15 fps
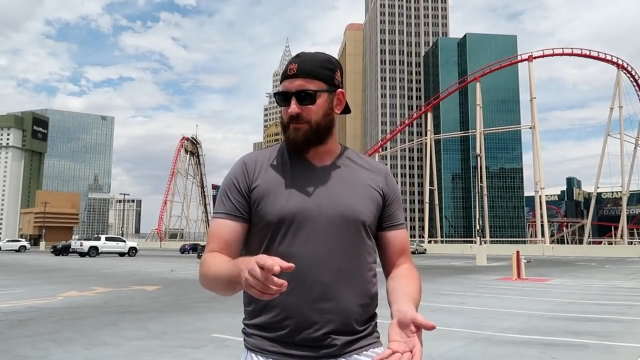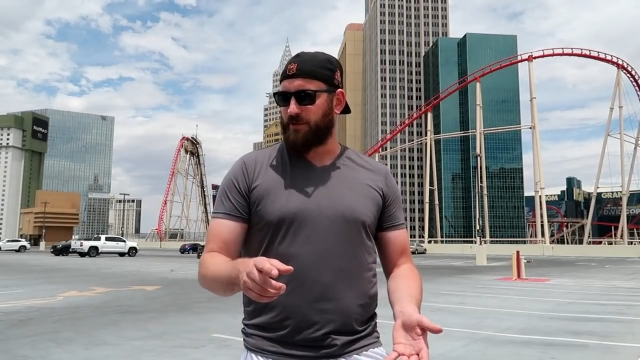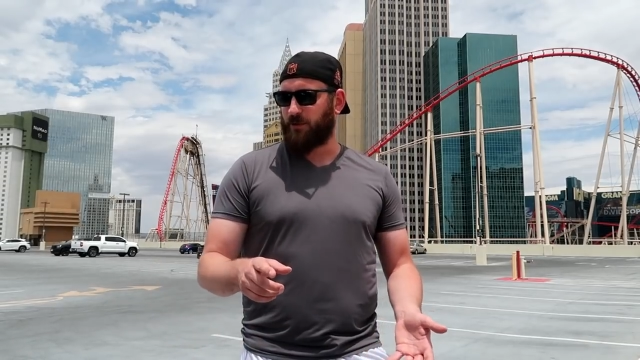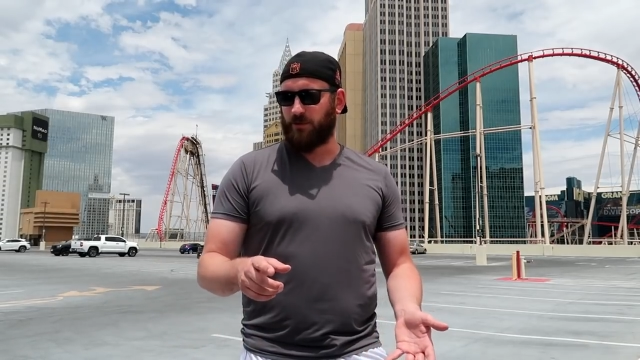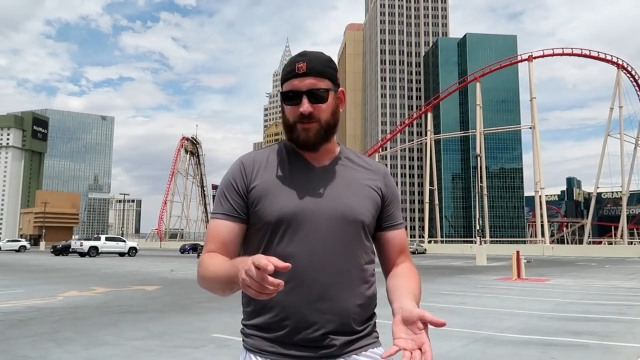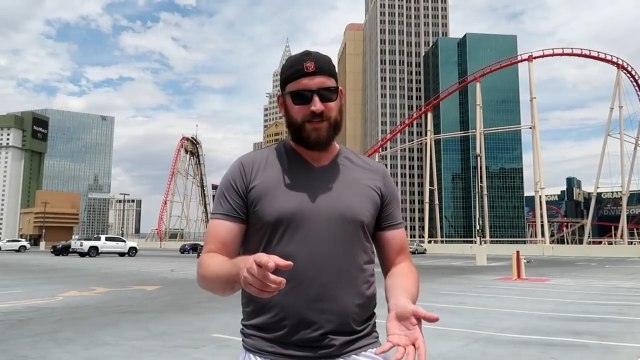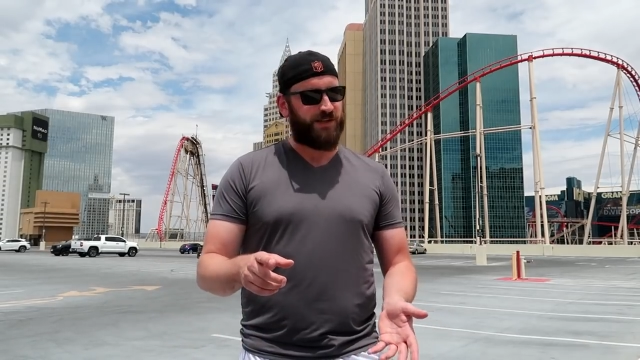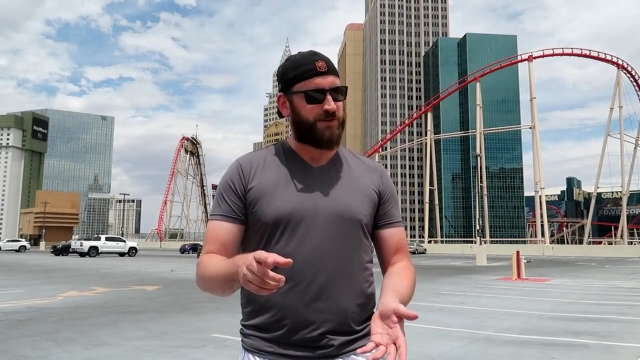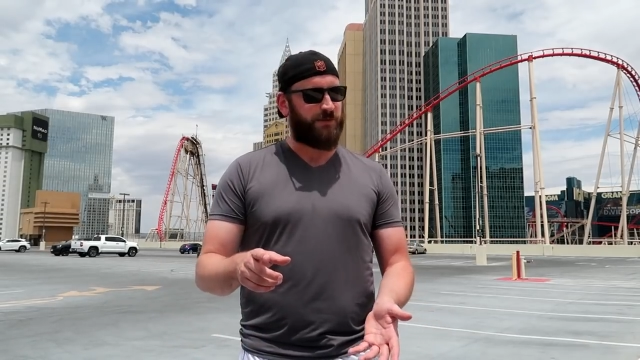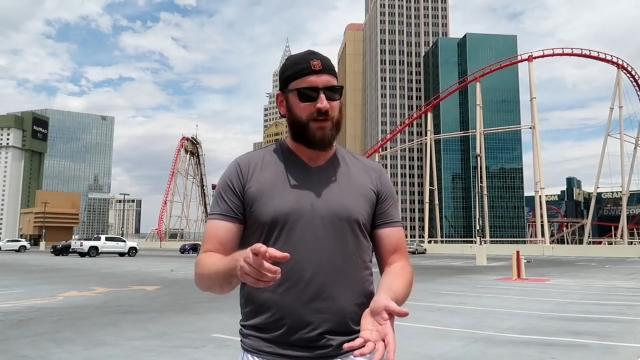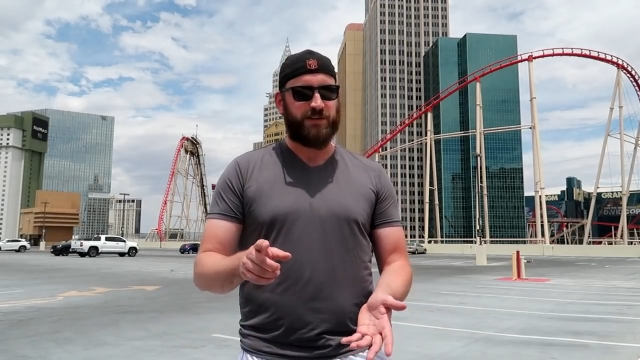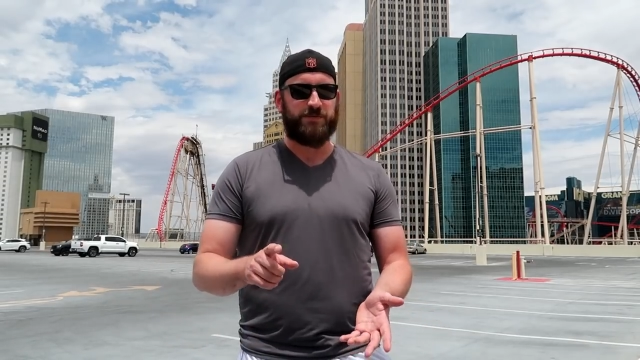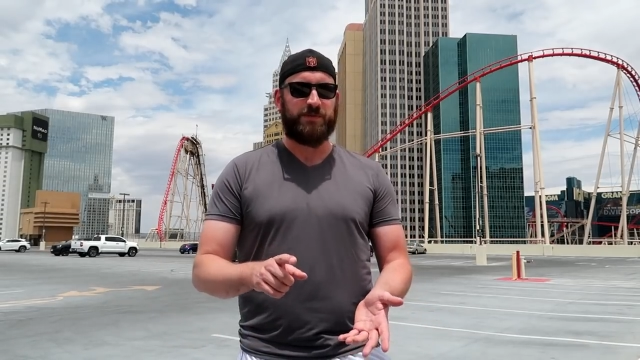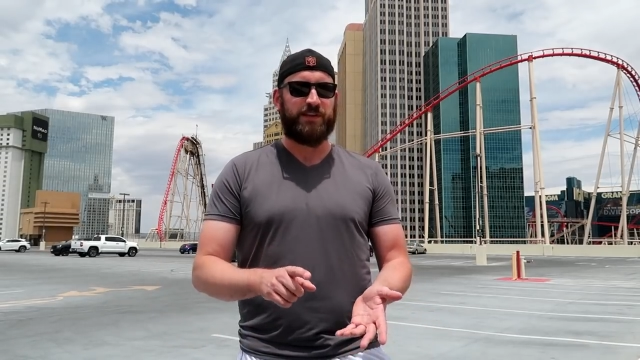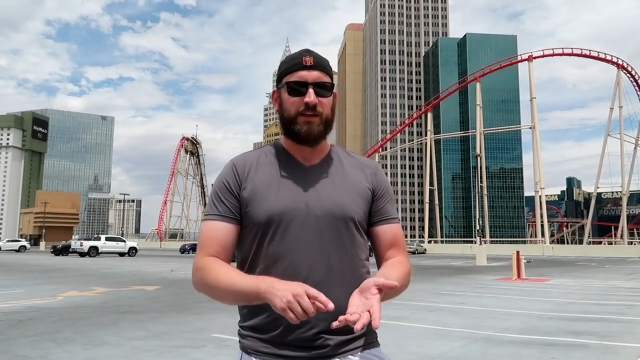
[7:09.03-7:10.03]
The whole
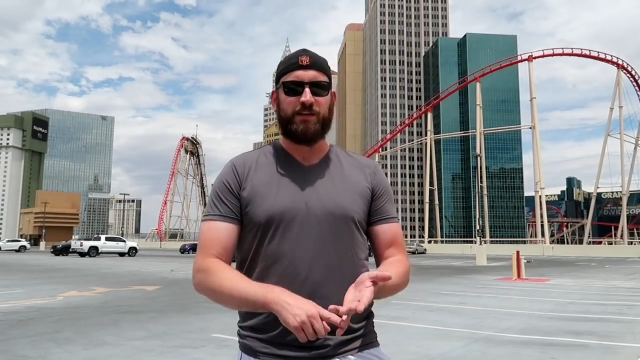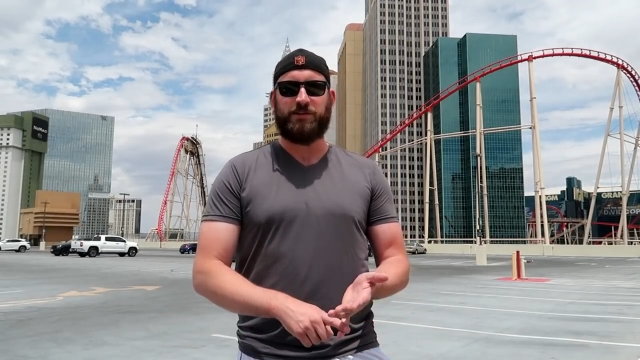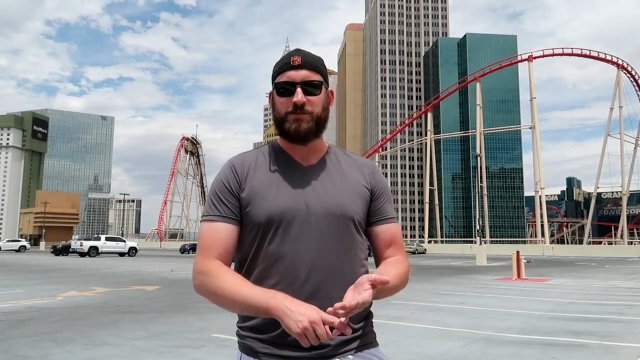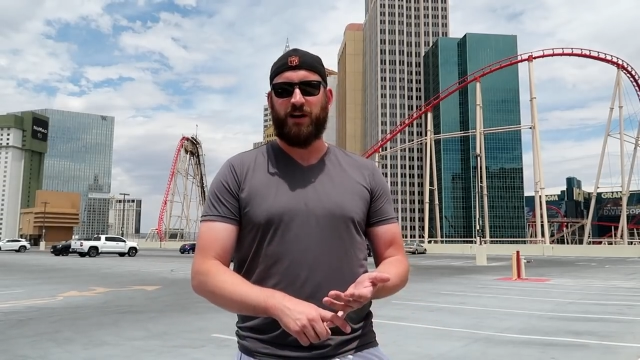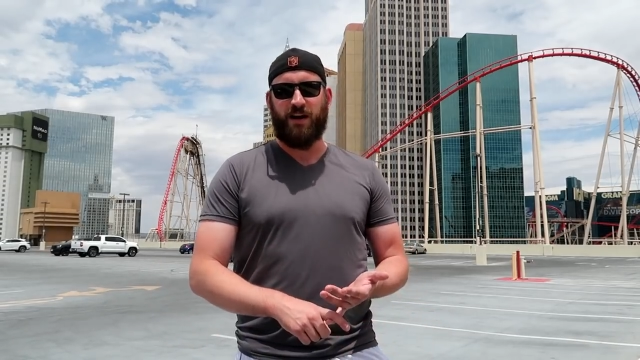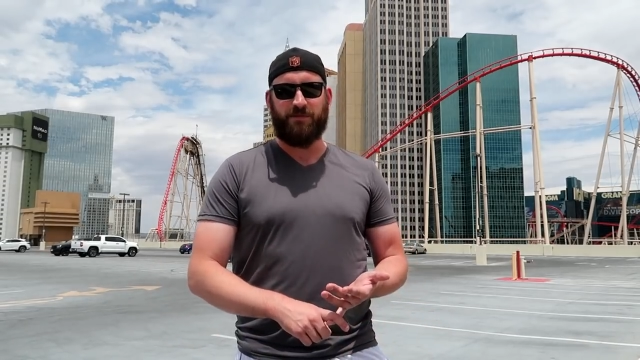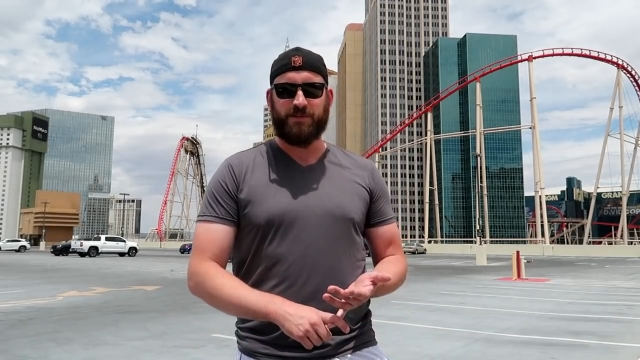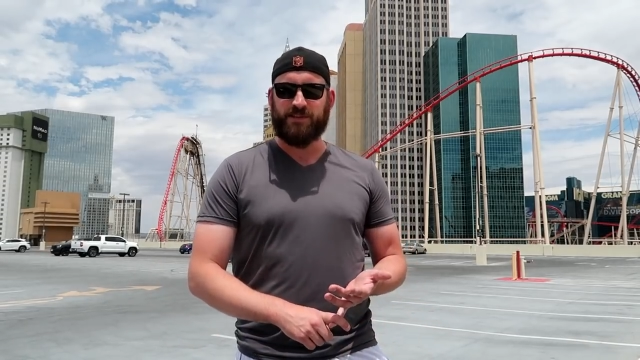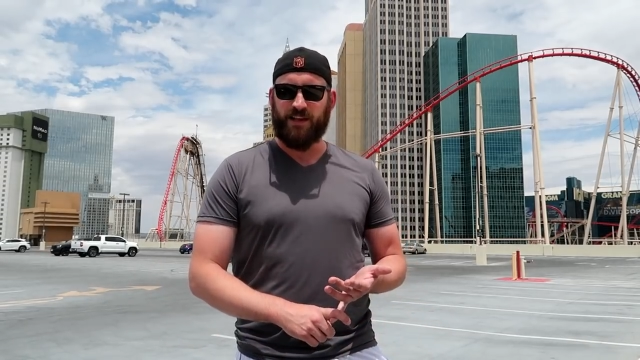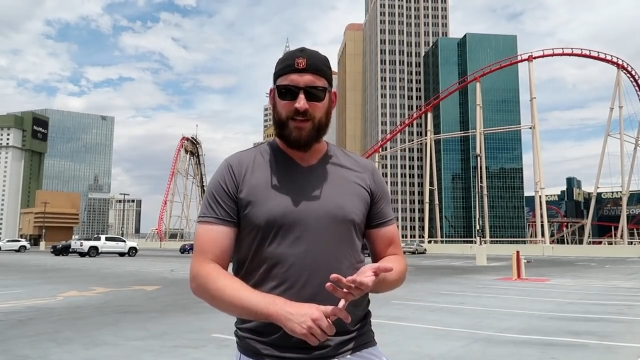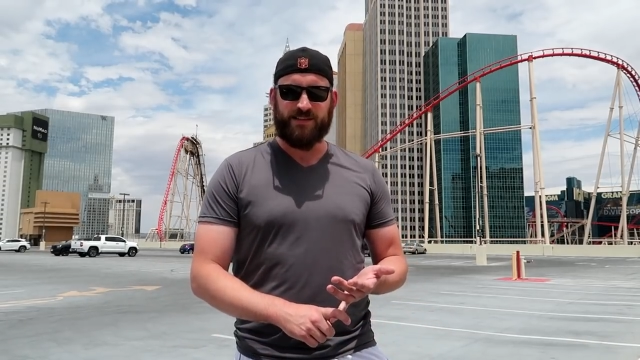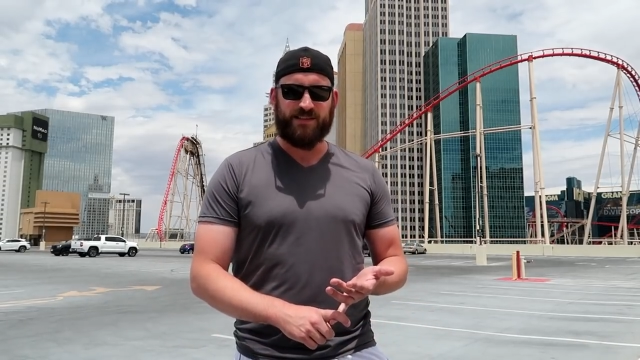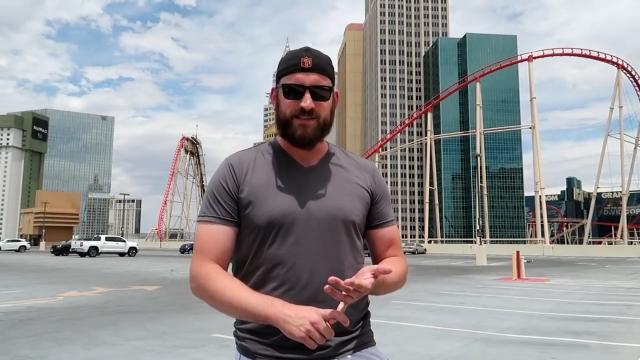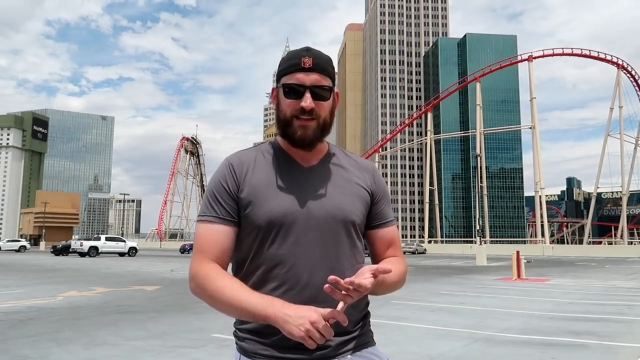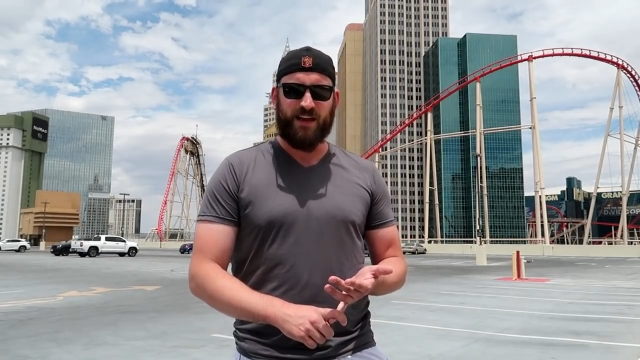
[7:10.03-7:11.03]
situation with getting a driver's
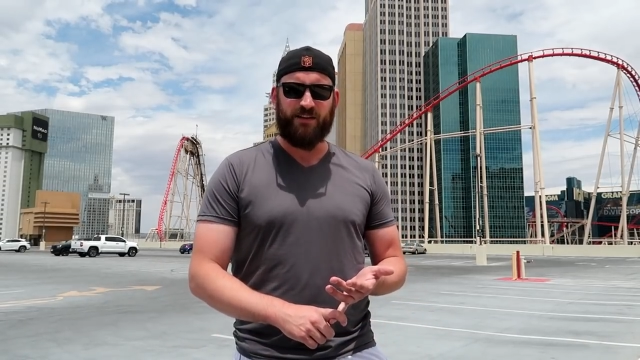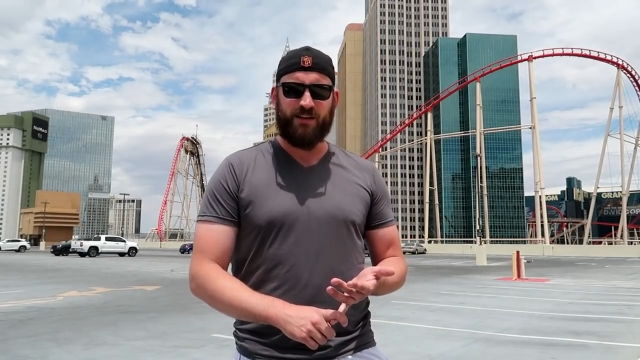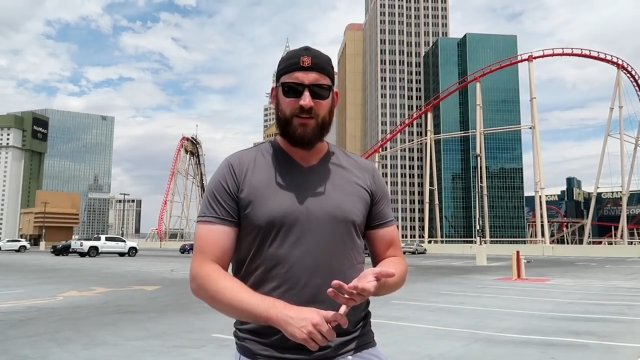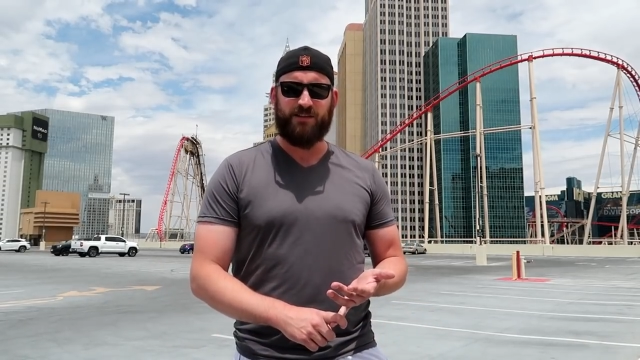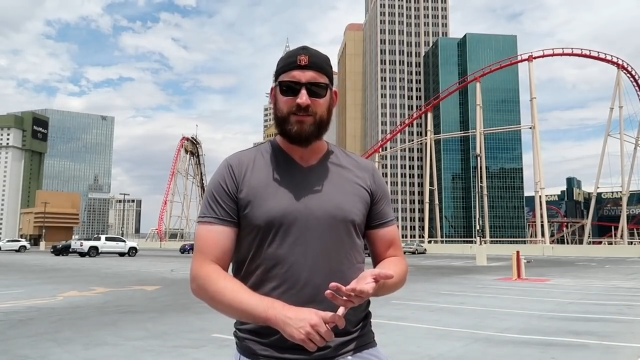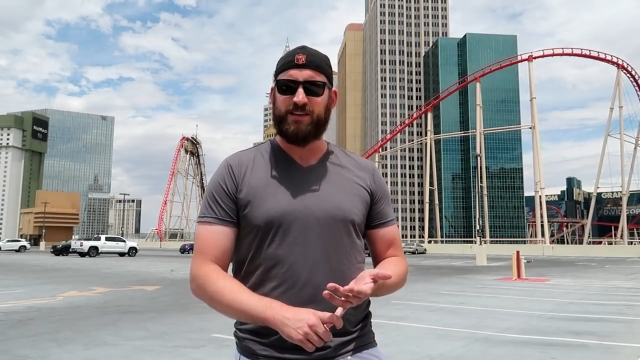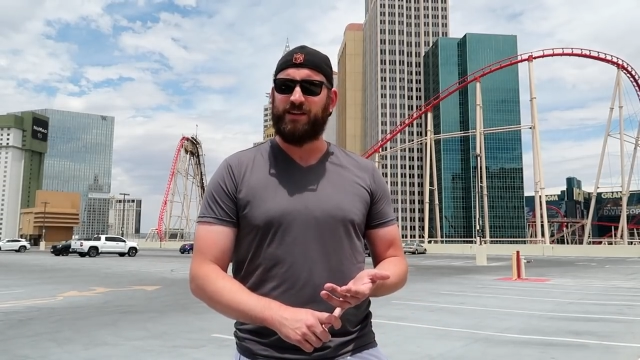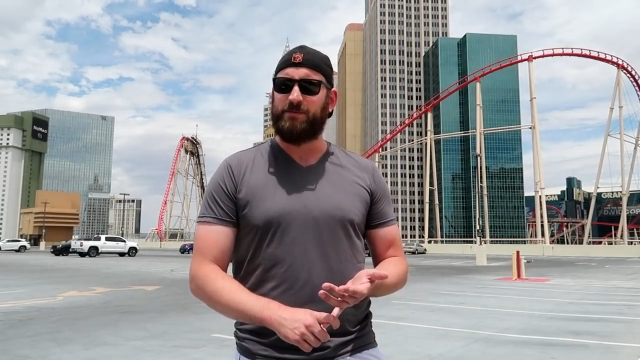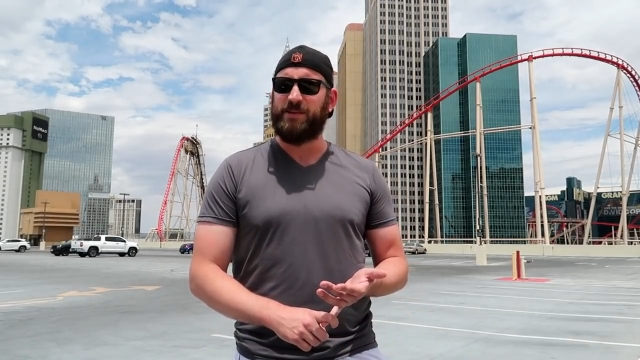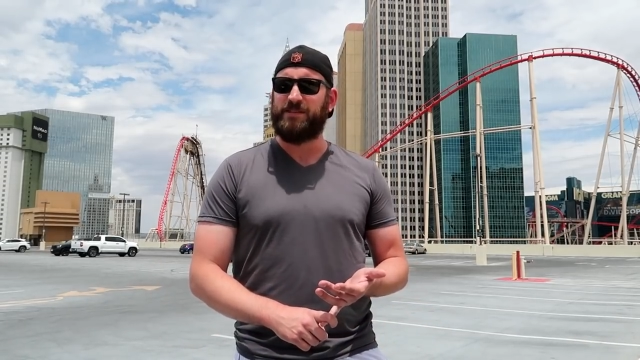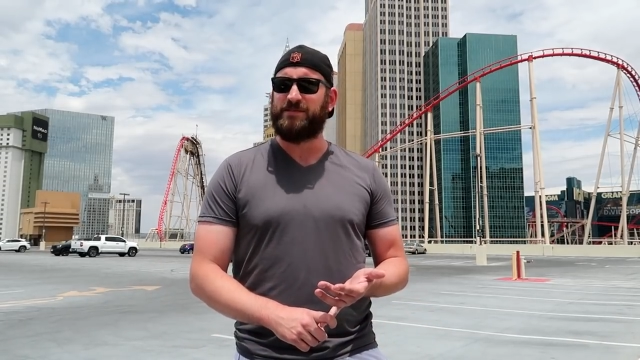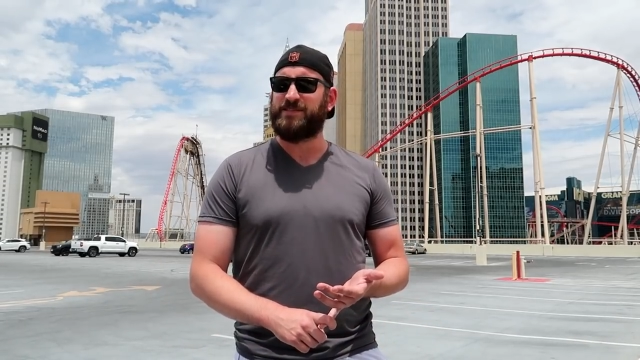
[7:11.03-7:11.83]
license out here is going to be,